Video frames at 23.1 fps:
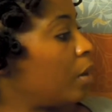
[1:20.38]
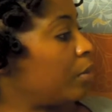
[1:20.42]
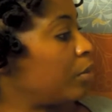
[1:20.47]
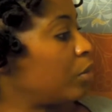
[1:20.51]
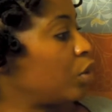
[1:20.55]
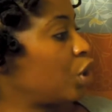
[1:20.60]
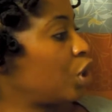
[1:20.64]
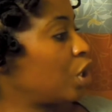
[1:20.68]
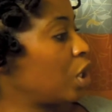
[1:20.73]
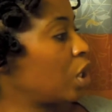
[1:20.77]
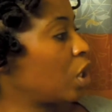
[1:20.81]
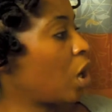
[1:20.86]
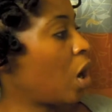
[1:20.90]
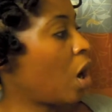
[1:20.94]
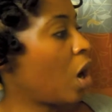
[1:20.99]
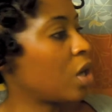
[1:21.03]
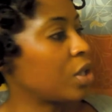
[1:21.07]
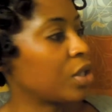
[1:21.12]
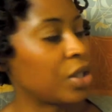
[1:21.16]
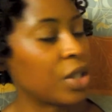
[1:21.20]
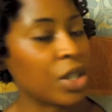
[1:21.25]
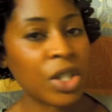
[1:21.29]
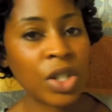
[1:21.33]
She
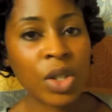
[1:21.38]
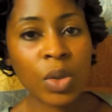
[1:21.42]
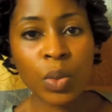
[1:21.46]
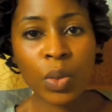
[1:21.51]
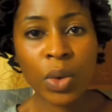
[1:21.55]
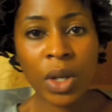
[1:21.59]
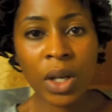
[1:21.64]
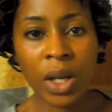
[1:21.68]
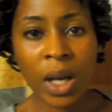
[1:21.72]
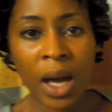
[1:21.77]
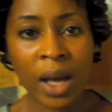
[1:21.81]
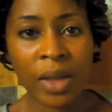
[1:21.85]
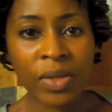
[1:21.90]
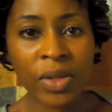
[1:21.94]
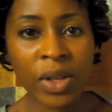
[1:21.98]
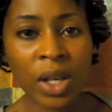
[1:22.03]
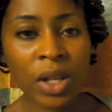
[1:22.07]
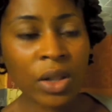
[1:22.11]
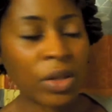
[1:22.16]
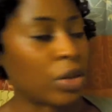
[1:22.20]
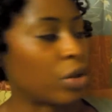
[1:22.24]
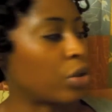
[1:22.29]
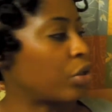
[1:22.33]
calls this one, I
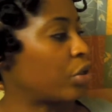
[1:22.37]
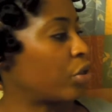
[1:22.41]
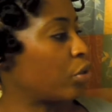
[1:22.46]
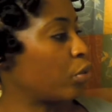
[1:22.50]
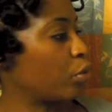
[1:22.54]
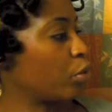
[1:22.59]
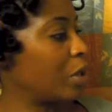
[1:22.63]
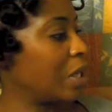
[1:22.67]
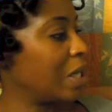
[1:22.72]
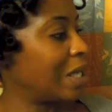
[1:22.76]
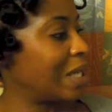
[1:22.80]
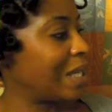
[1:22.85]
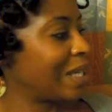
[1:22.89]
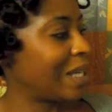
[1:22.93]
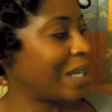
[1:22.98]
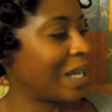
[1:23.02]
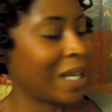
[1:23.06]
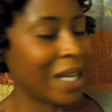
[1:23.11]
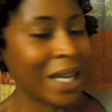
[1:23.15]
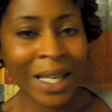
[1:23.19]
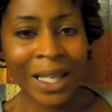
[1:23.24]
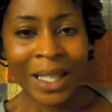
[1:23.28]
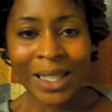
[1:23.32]
think, the
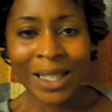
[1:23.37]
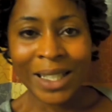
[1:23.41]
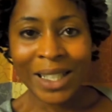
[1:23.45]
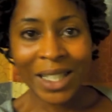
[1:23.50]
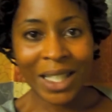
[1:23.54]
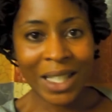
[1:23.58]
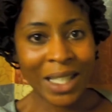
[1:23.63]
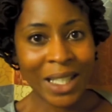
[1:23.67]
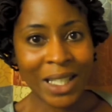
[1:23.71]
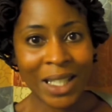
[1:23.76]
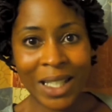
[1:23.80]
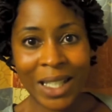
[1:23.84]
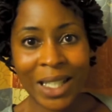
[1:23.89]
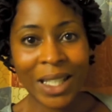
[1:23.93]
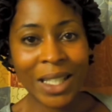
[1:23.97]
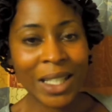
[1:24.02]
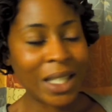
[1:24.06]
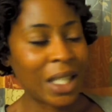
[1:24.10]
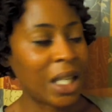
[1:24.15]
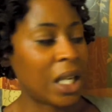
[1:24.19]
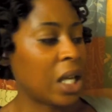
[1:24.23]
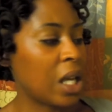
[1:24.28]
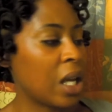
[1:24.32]

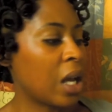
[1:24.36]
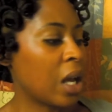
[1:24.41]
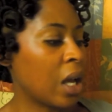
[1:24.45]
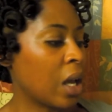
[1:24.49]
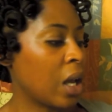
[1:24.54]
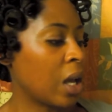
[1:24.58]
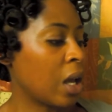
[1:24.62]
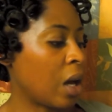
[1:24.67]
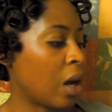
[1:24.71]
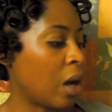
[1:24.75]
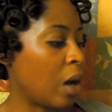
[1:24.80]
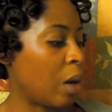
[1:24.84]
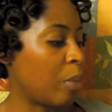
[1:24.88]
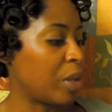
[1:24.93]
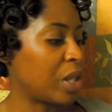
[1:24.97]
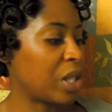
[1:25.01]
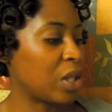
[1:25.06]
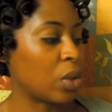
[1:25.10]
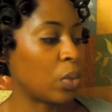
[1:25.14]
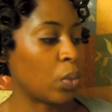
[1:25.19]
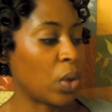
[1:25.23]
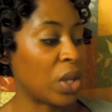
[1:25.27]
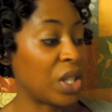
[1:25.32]
3DDD.
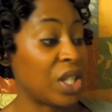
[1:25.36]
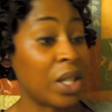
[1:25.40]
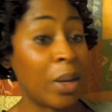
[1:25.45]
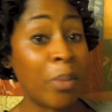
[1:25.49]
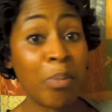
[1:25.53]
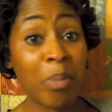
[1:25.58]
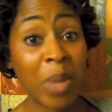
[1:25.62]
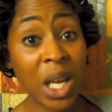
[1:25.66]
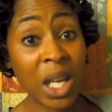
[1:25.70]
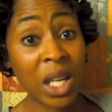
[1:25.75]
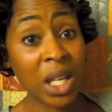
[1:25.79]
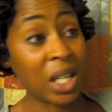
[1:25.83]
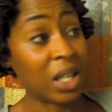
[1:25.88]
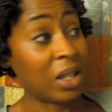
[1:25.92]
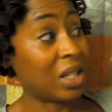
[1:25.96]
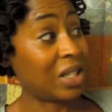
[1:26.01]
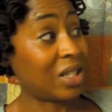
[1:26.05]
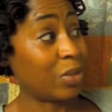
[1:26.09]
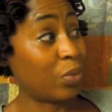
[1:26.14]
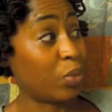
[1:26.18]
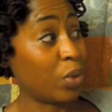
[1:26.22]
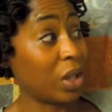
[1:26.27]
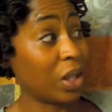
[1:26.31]
It's a mini.
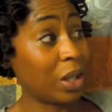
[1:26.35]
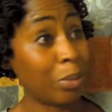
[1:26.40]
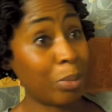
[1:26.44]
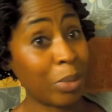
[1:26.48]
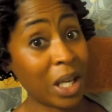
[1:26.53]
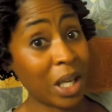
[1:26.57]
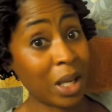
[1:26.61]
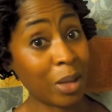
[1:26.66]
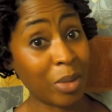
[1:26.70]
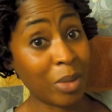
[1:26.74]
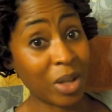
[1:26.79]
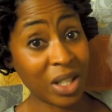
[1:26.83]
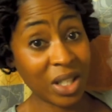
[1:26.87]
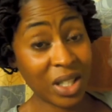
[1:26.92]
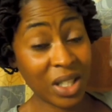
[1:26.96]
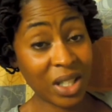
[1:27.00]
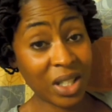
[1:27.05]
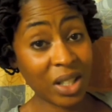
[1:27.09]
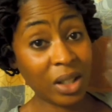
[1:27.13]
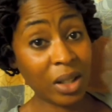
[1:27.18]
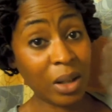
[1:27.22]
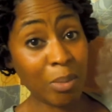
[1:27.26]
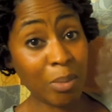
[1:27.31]
It's really big, but it's still a